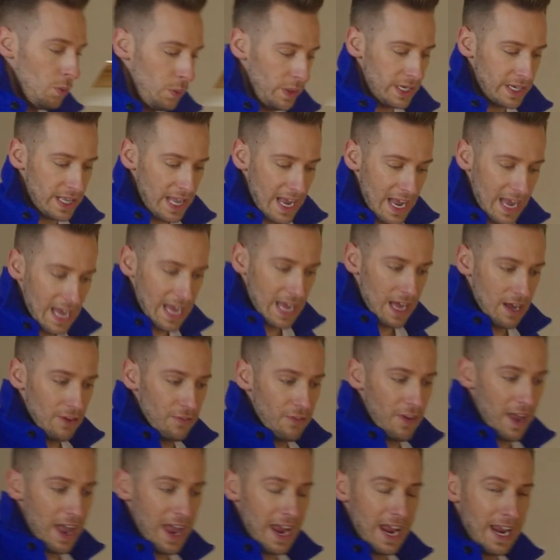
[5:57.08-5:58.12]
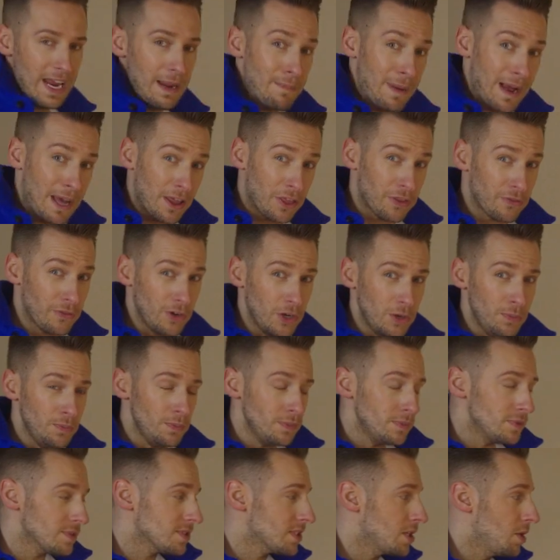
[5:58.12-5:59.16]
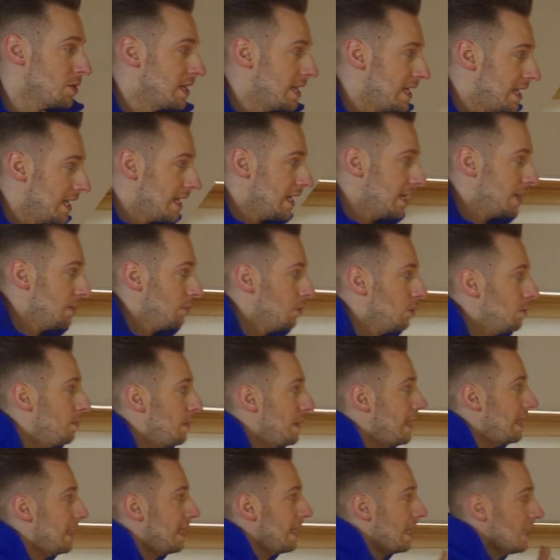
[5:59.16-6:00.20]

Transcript: we're gonna have a bathroom. So in here there will be